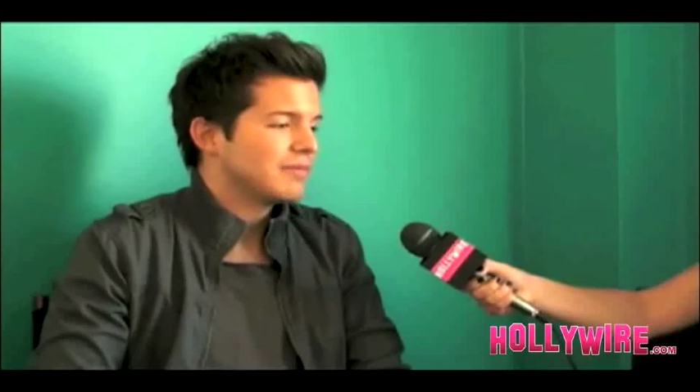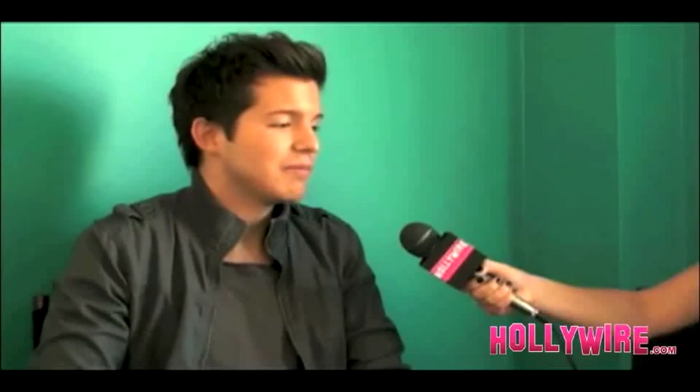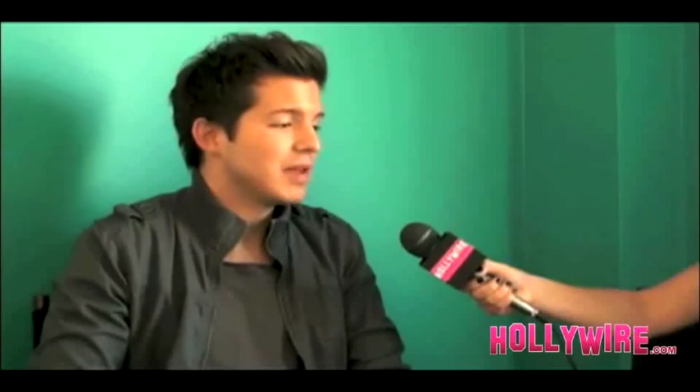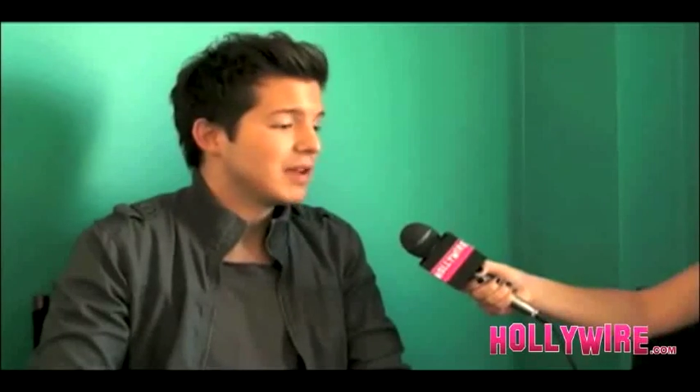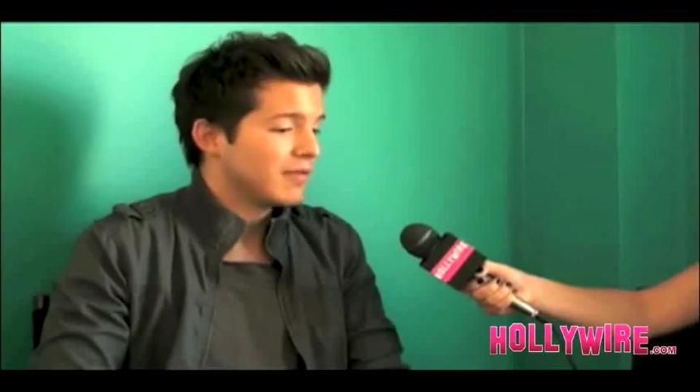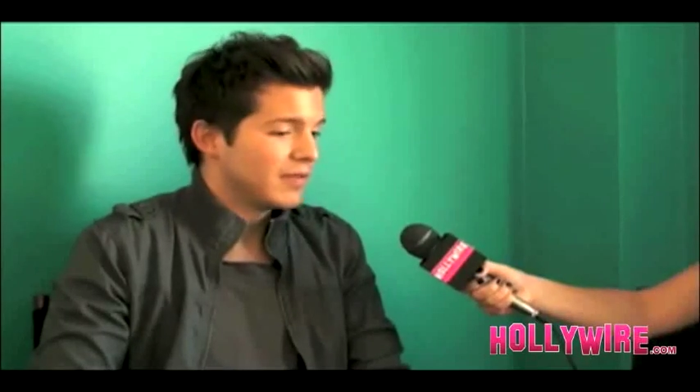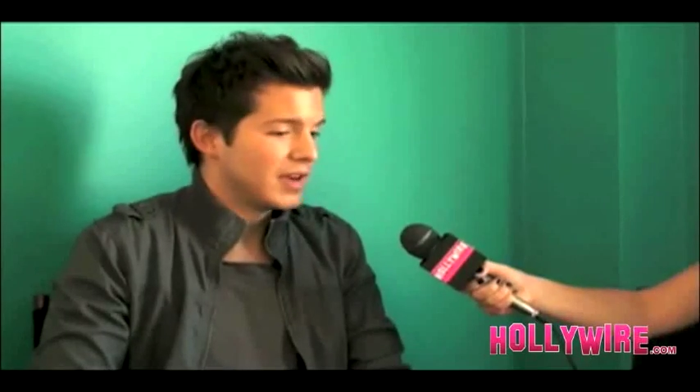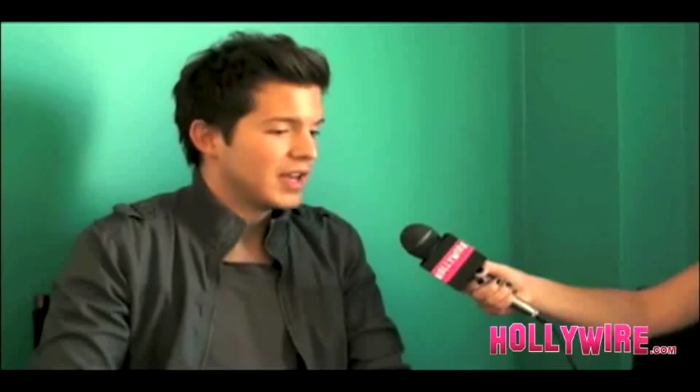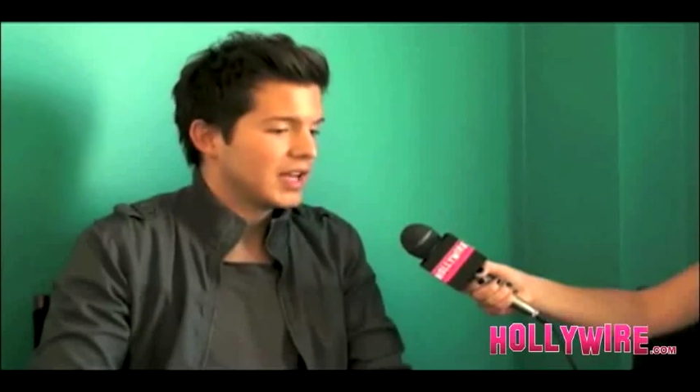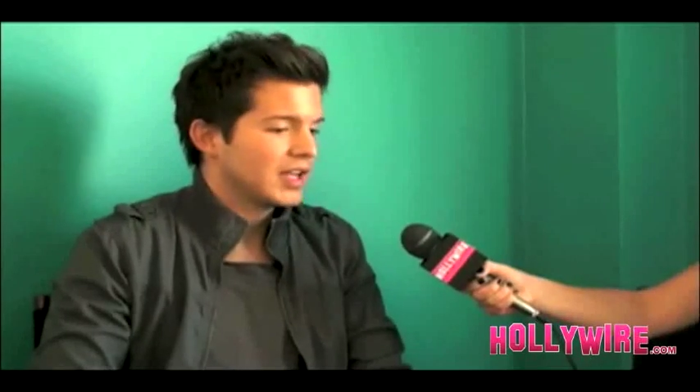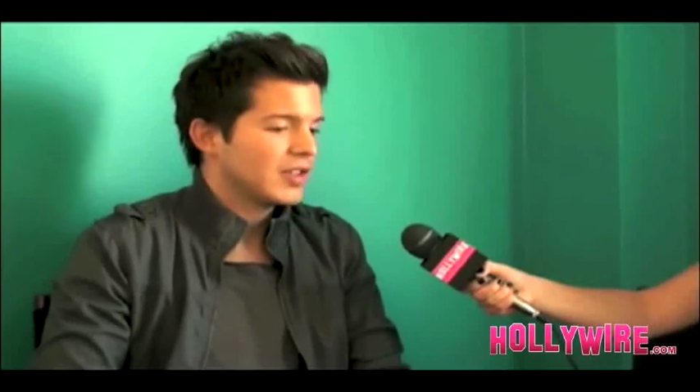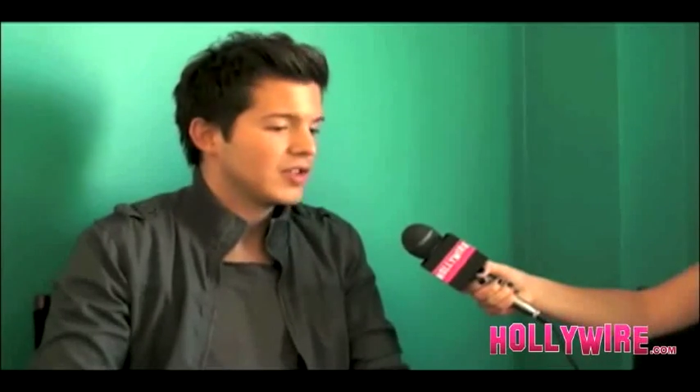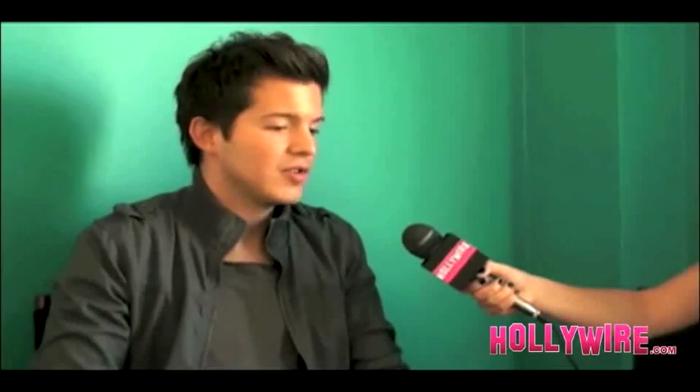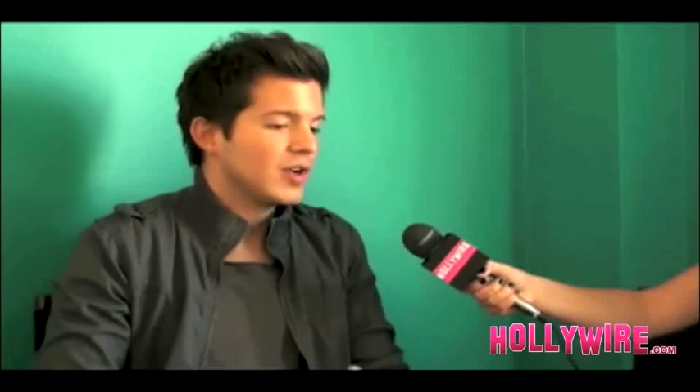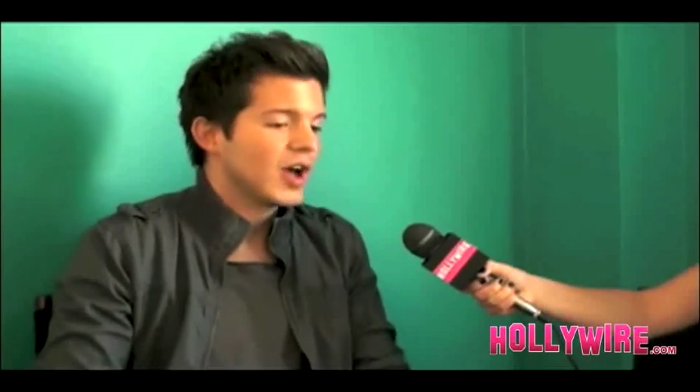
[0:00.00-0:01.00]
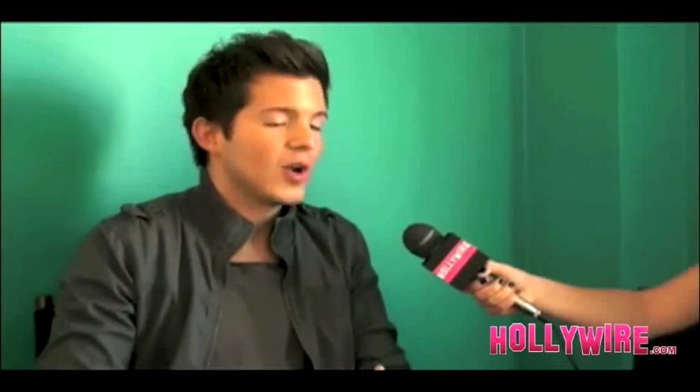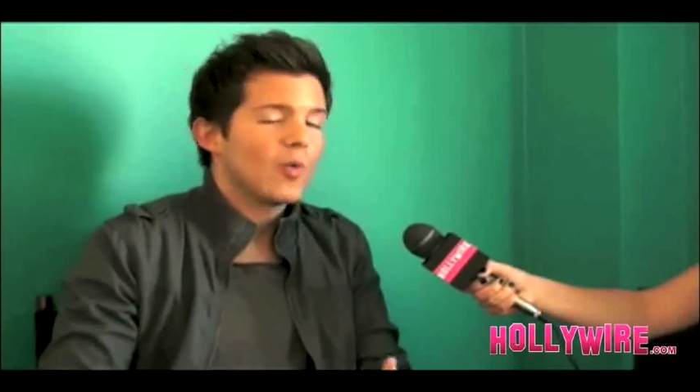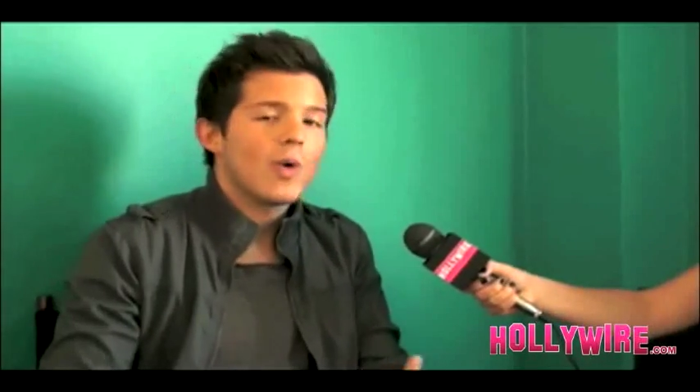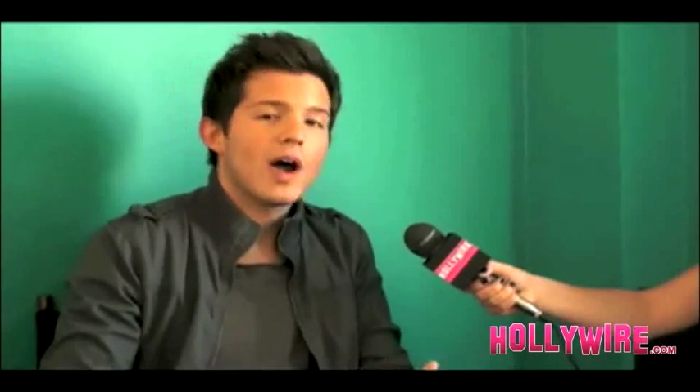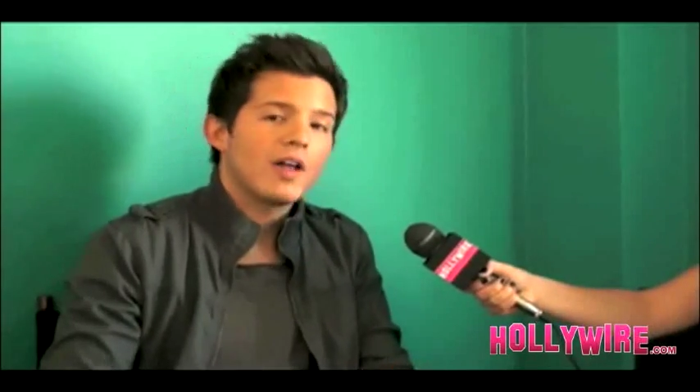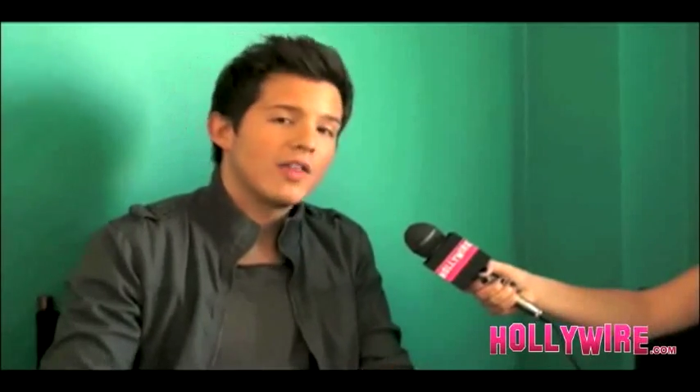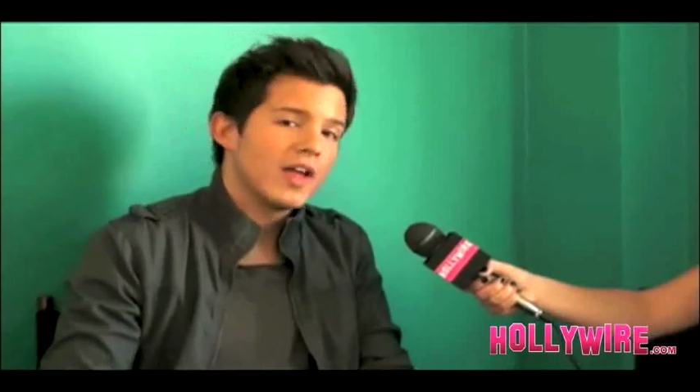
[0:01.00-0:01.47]
benefiting the Uganda
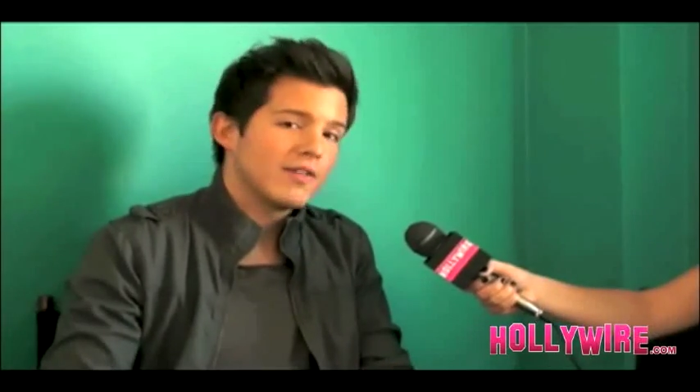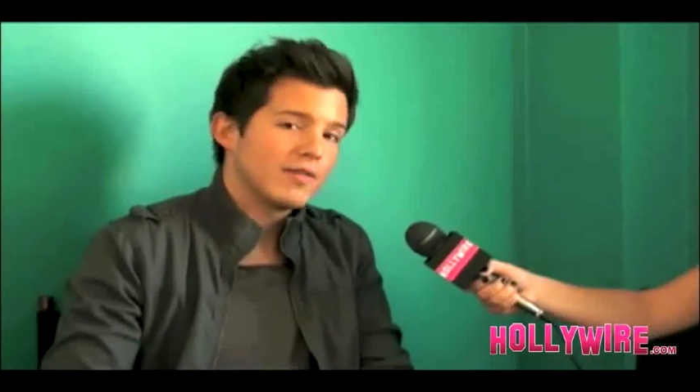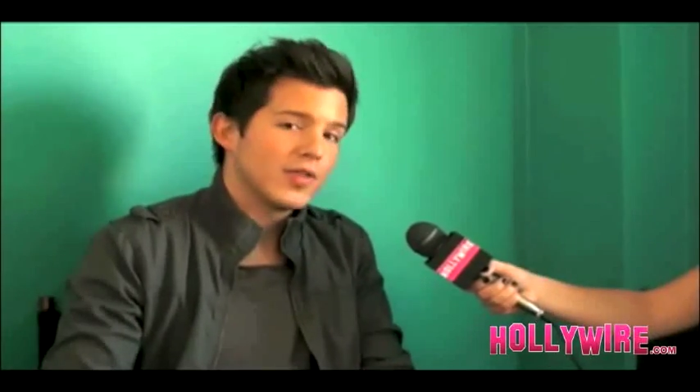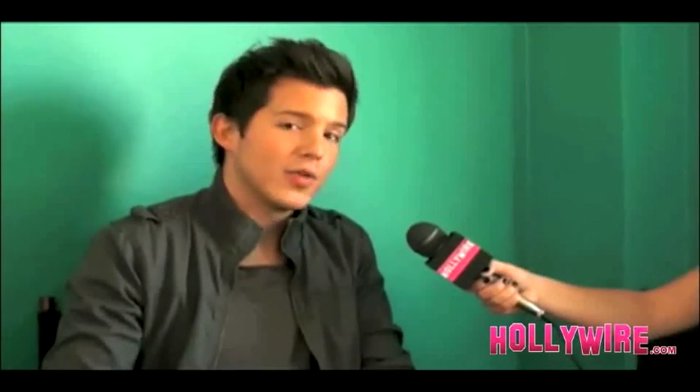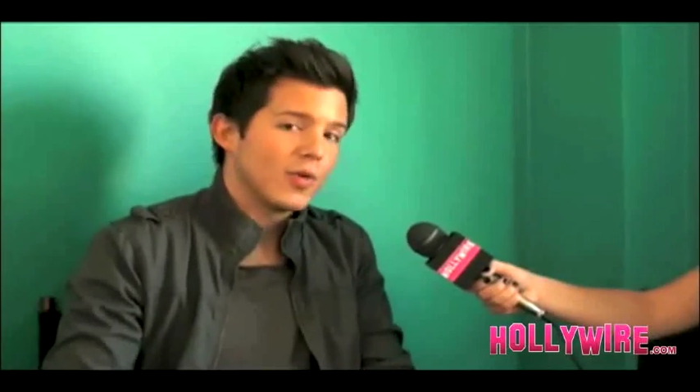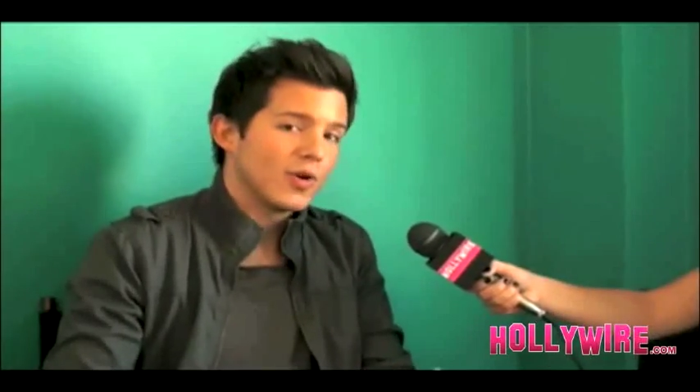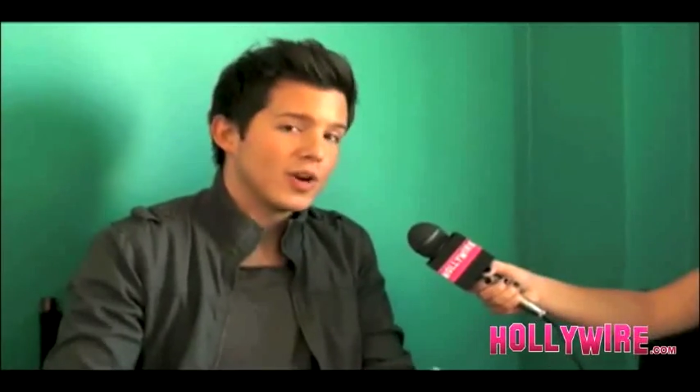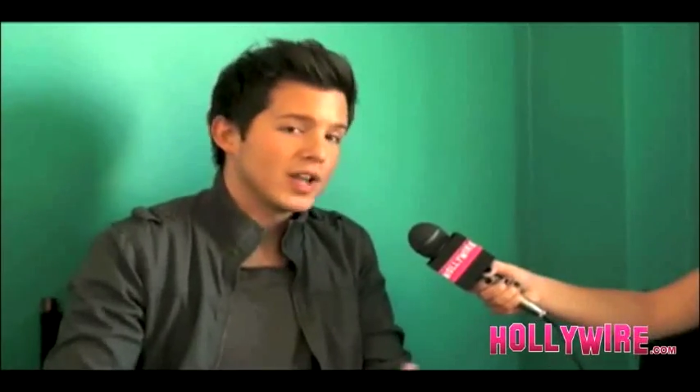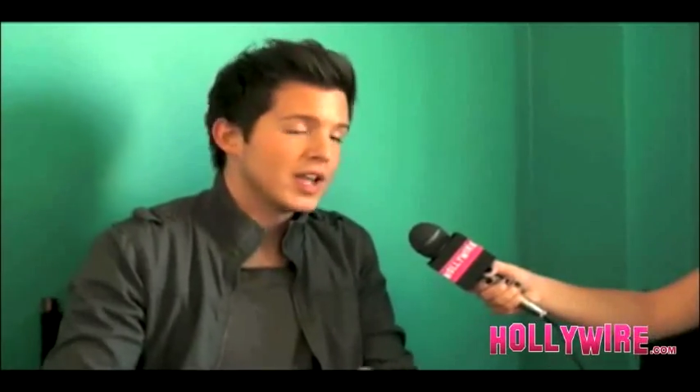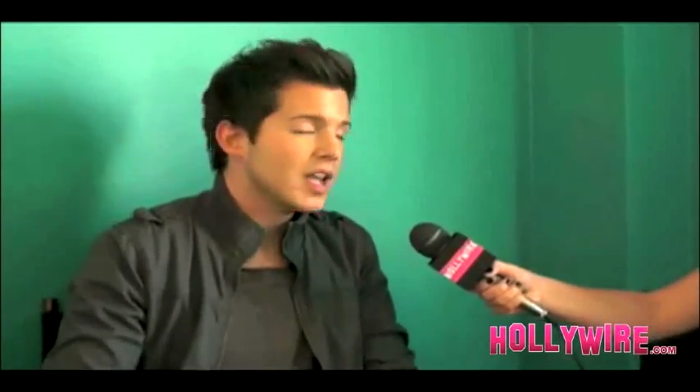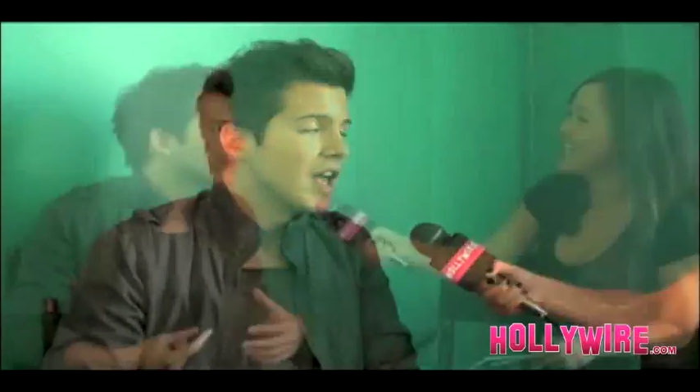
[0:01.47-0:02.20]
Wildlife Authority.